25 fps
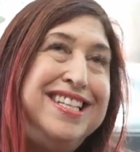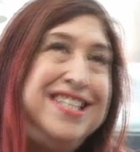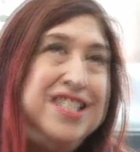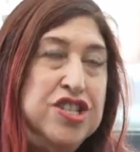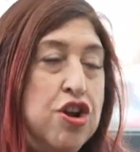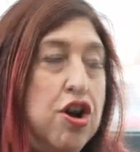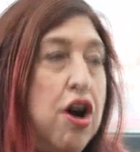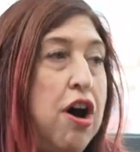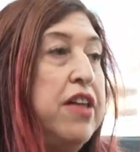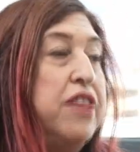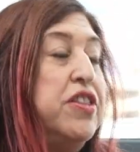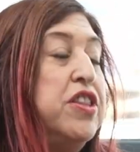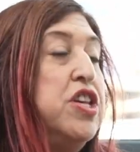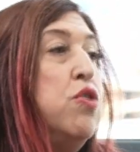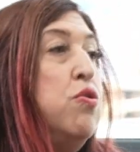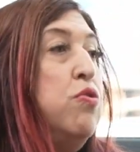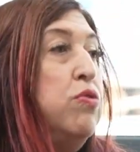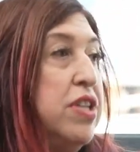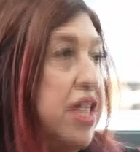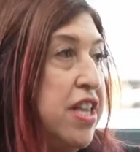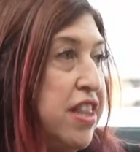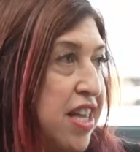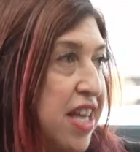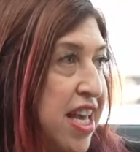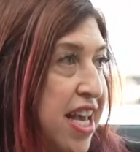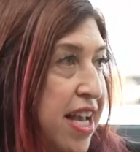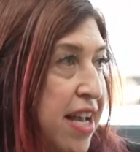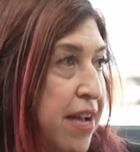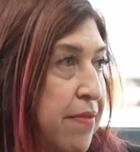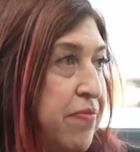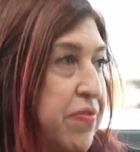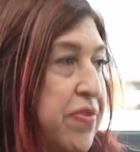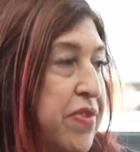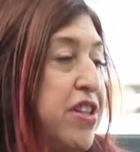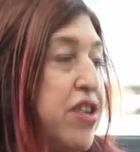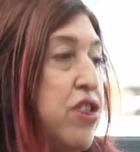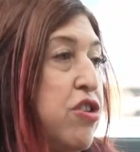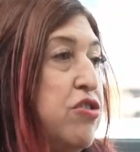it's not the only
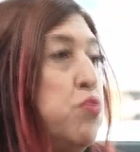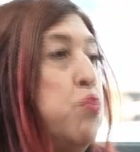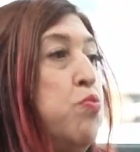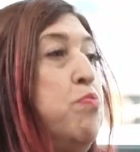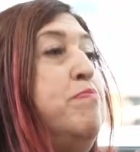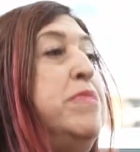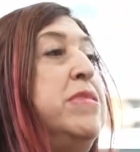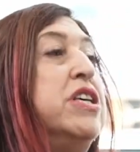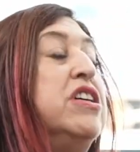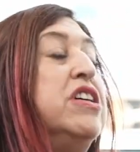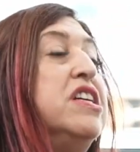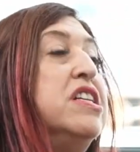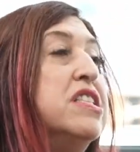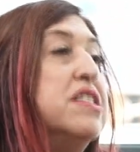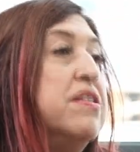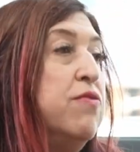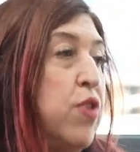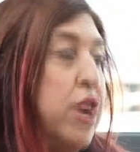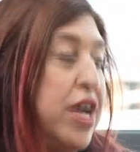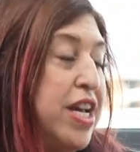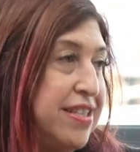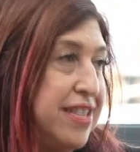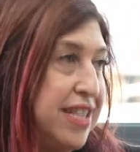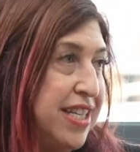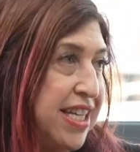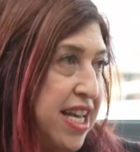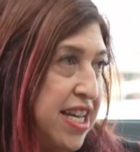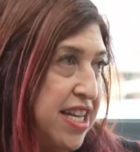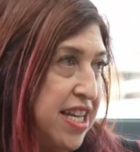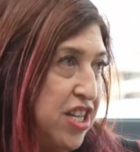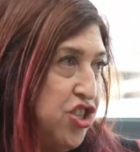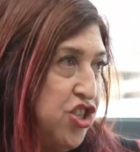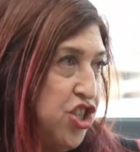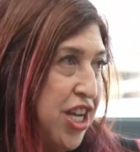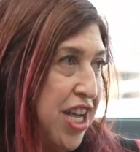thing. There's millions of ways to get